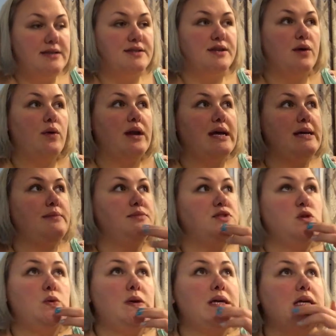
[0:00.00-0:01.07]
So what I am
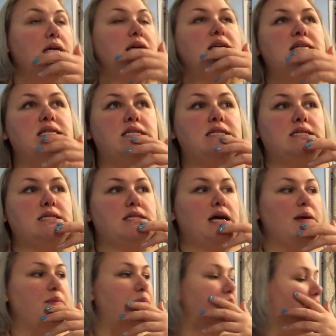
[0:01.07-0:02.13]
doing is
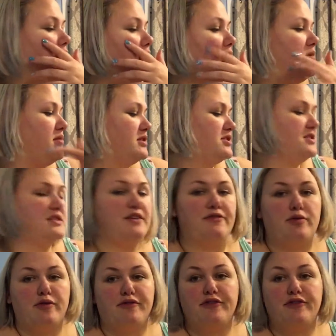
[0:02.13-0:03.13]
I brought a bunch of stuff